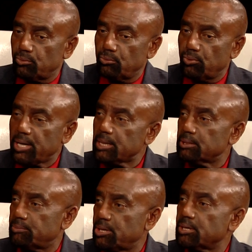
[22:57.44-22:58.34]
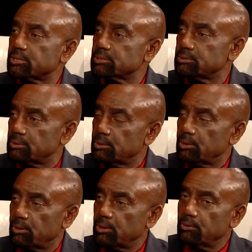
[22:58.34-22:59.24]
regular Americans
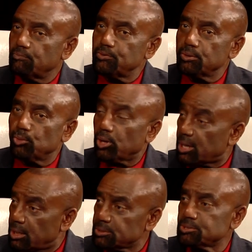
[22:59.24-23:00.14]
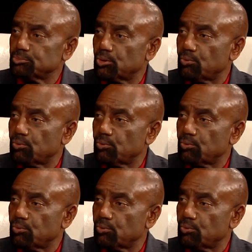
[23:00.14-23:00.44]
feel more comfortable